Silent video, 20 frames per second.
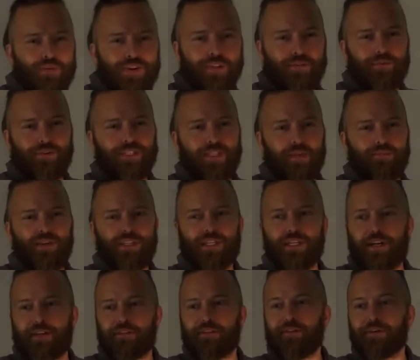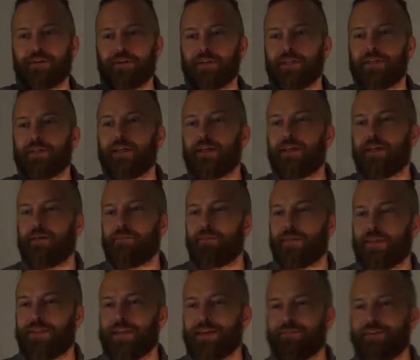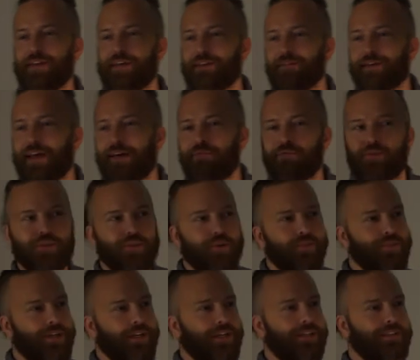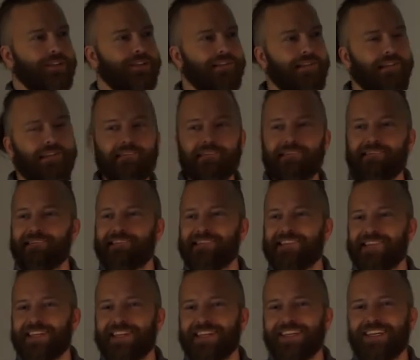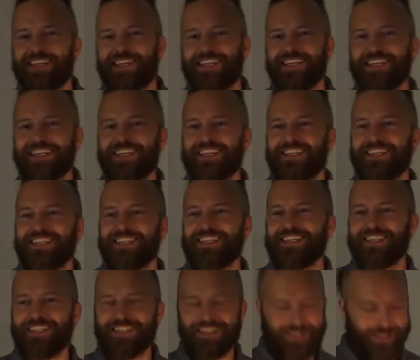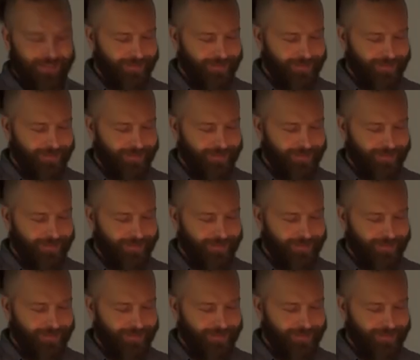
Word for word: moved into this image editor. I think we have to stop there.